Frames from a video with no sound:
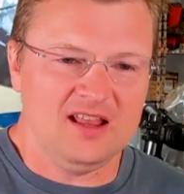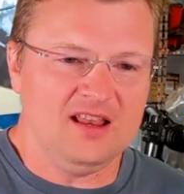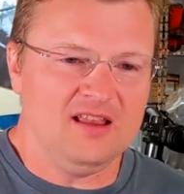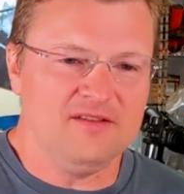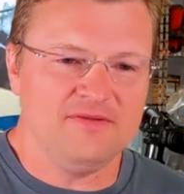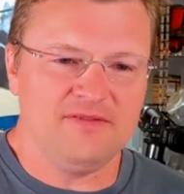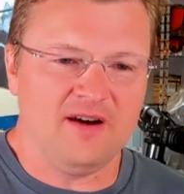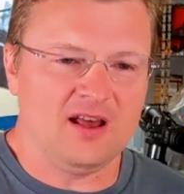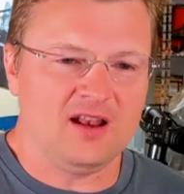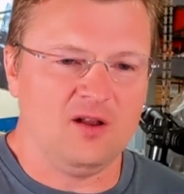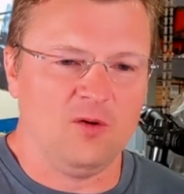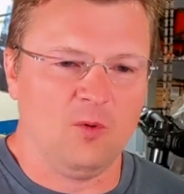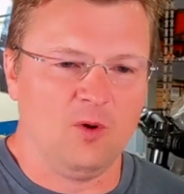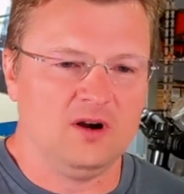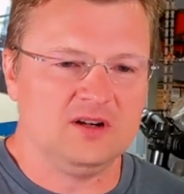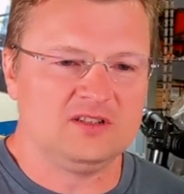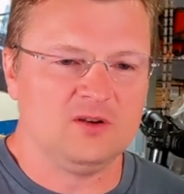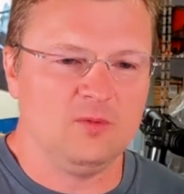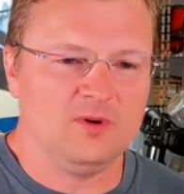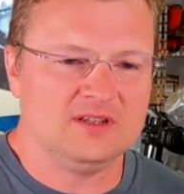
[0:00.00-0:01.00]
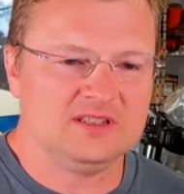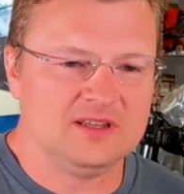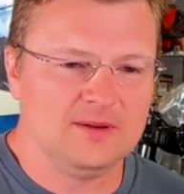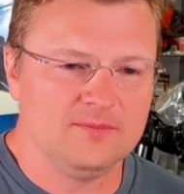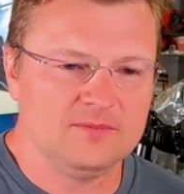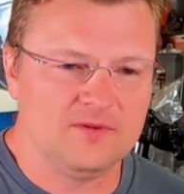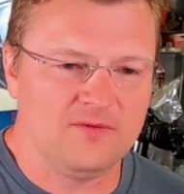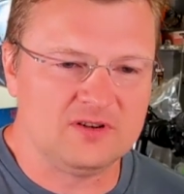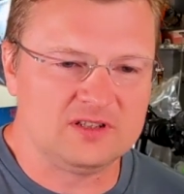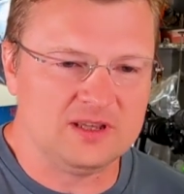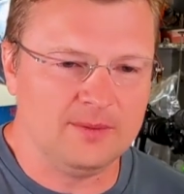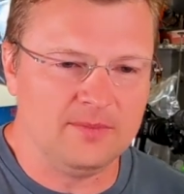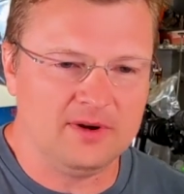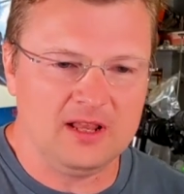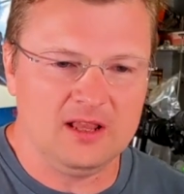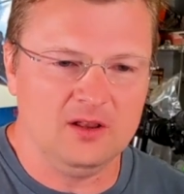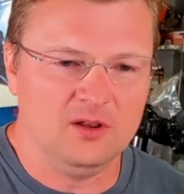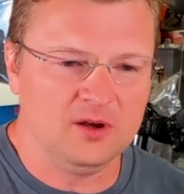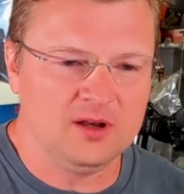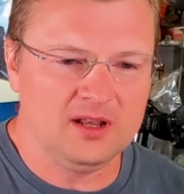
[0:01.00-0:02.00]
any final words of wisdom for
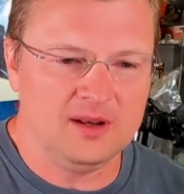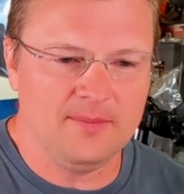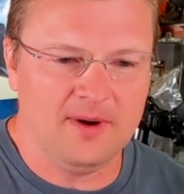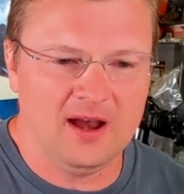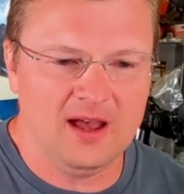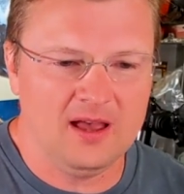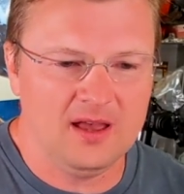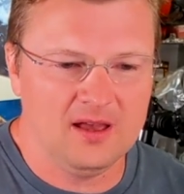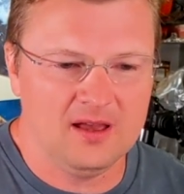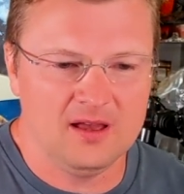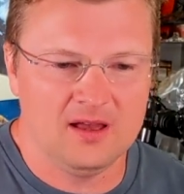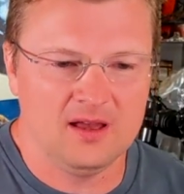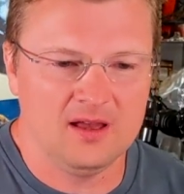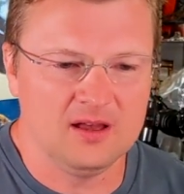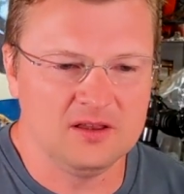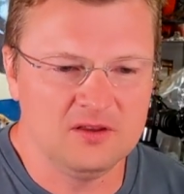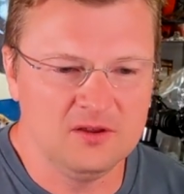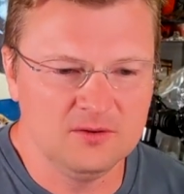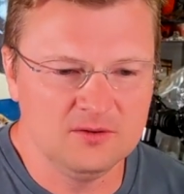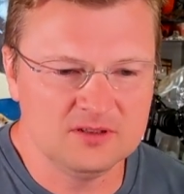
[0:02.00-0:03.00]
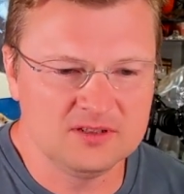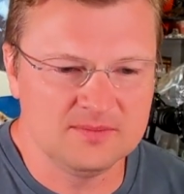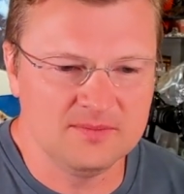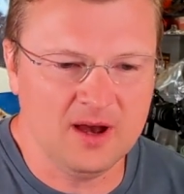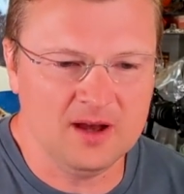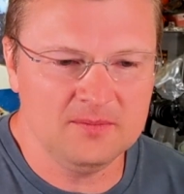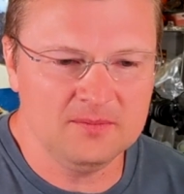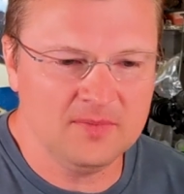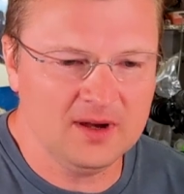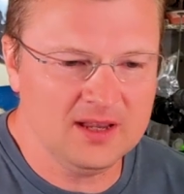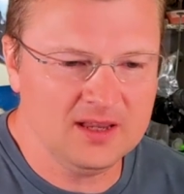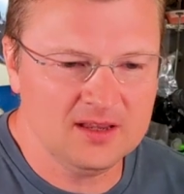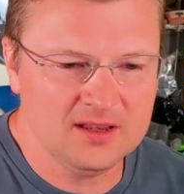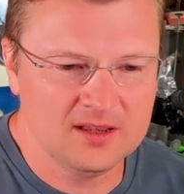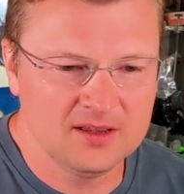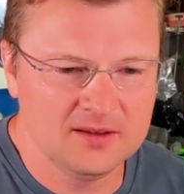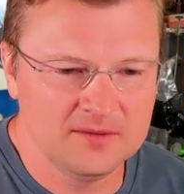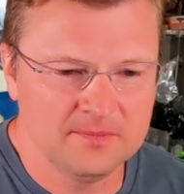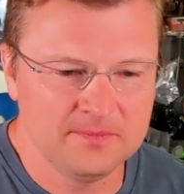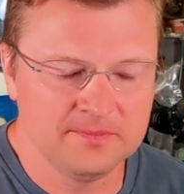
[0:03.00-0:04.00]
somebody looking to buy a used mountain bike?
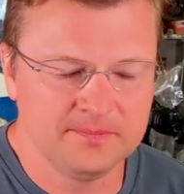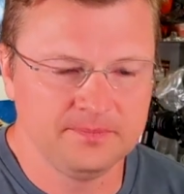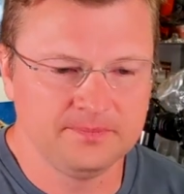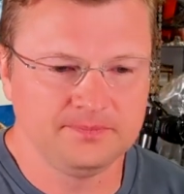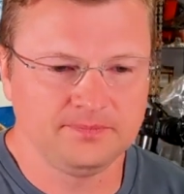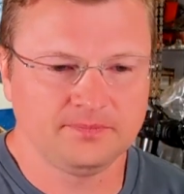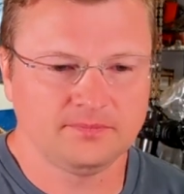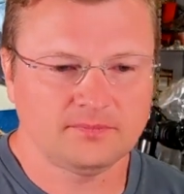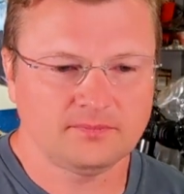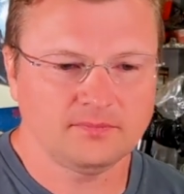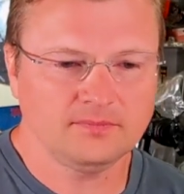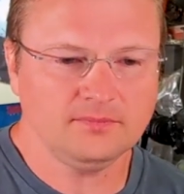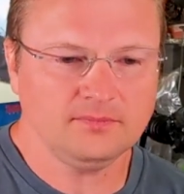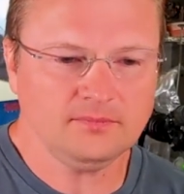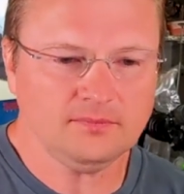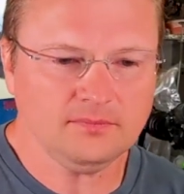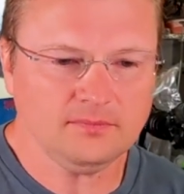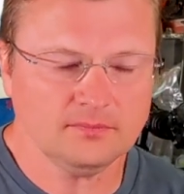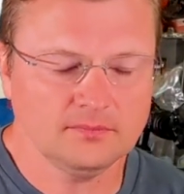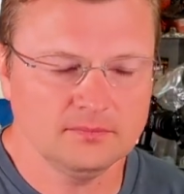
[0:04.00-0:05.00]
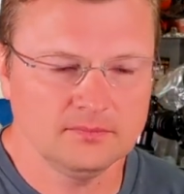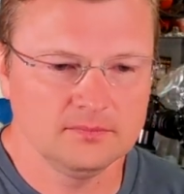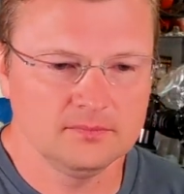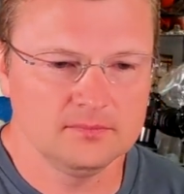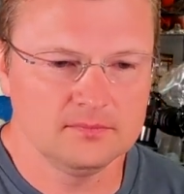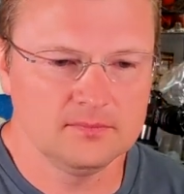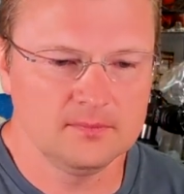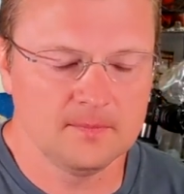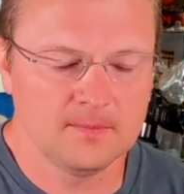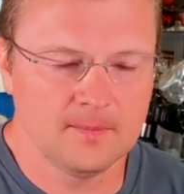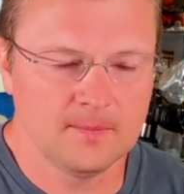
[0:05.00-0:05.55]
Um,